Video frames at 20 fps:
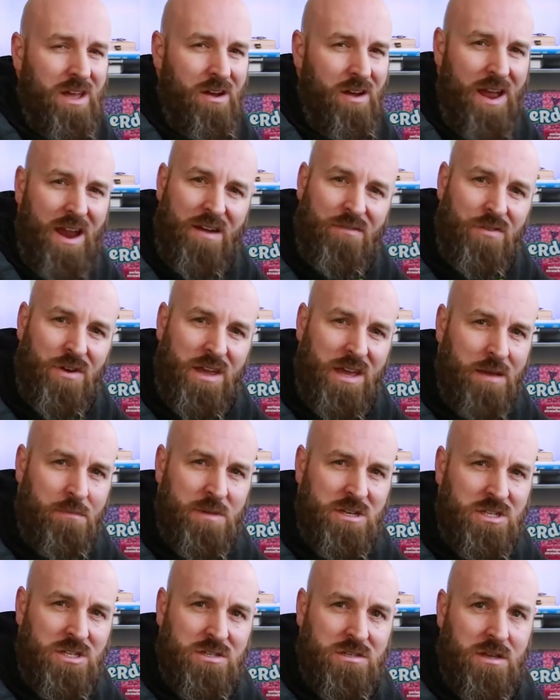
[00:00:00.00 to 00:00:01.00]
Now every
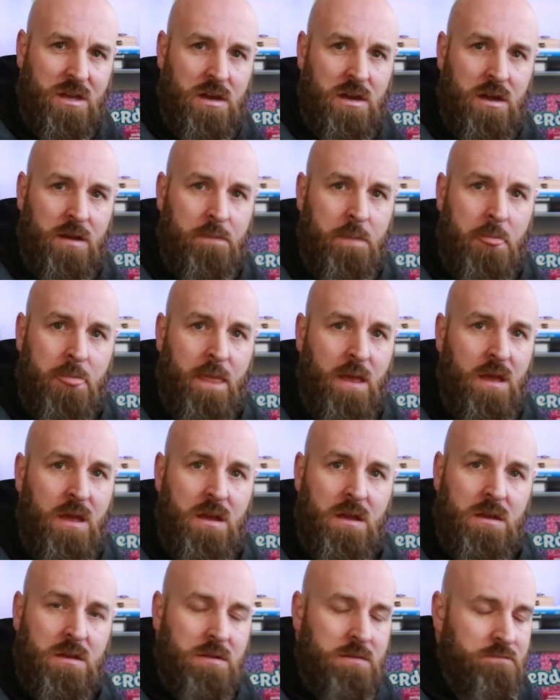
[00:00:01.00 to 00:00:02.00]
image is gonna
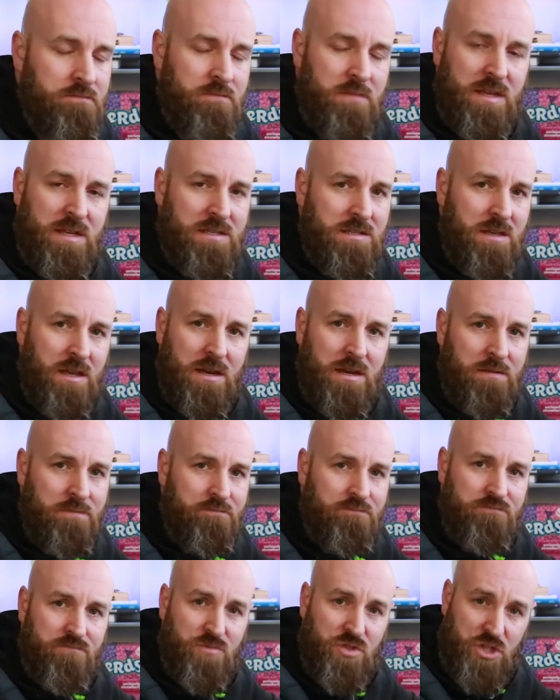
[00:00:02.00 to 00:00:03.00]
is
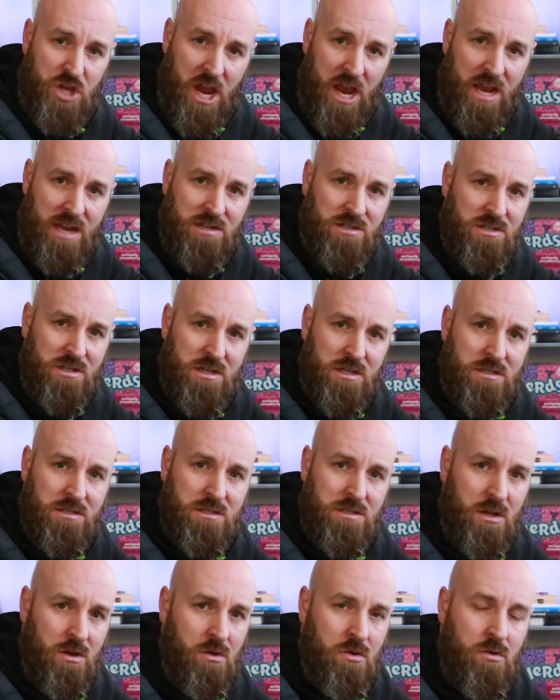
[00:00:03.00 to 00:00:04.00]
gonna change, and
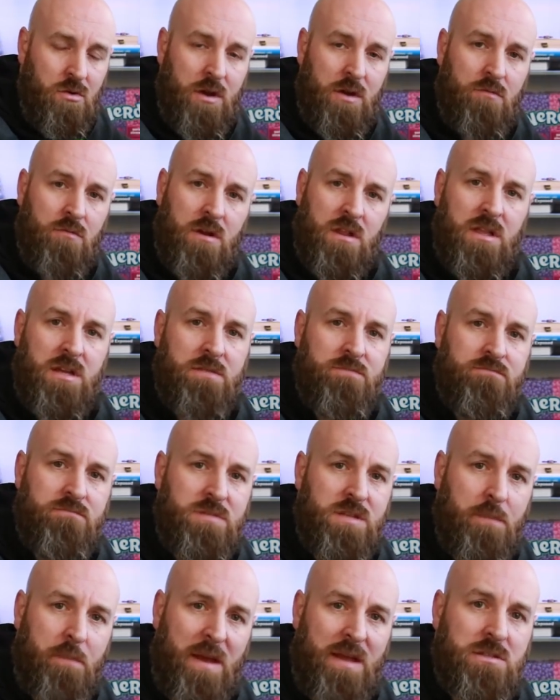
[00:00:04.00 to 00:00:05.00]
so it really
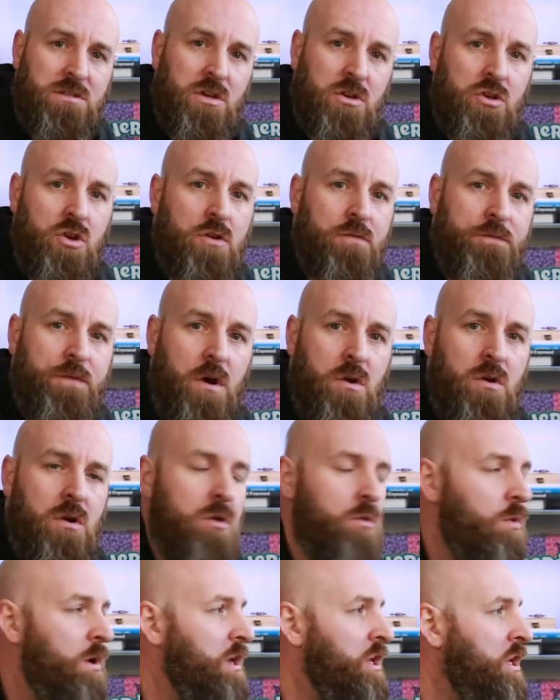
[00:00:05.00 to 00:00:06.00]
depends on your
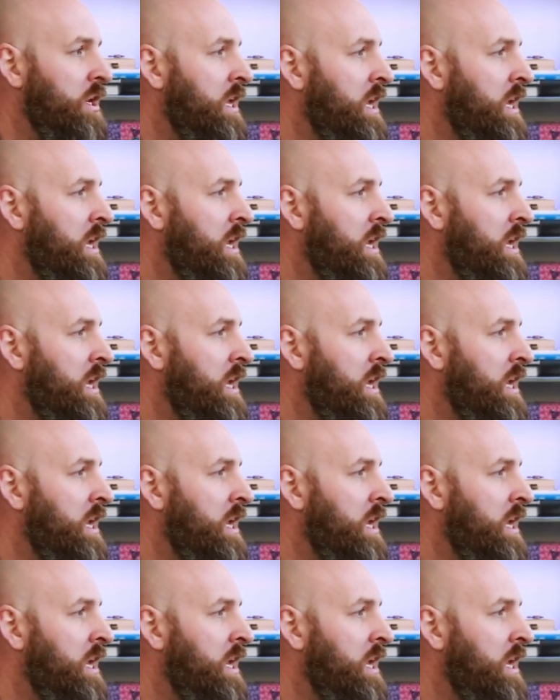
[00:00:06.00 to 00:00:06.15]
photo what you